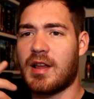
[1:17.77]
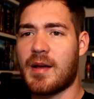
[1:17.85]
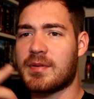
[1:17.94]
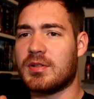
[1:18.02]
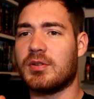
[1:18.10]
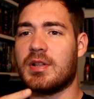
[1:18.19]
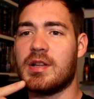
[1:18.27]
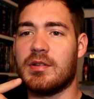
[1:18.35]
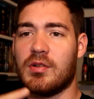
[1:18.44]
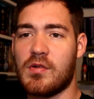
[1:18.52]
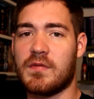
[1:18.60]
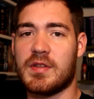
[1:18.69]

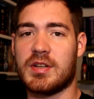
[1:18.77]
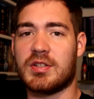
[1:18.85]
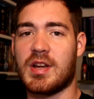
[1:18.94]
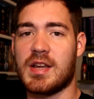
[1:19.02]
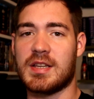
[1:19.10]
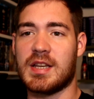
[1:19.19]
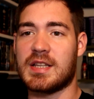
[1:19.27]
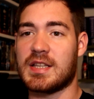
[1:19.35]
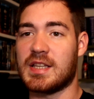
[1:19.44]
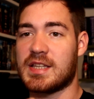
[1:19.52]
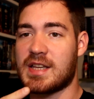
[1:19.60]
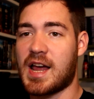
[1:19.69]
absolutely love this Jason. This
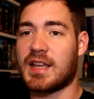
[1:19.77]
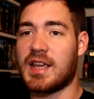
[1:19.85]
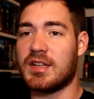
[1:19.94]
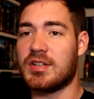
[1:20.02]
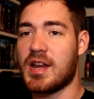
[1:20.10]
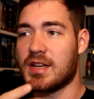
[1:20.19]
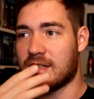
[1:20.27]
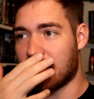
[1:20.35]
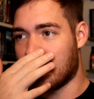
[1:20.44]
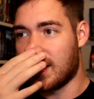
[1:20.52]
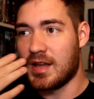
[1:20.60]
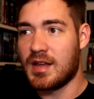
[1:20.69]
is the Sackhead
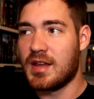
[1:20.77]
Jason.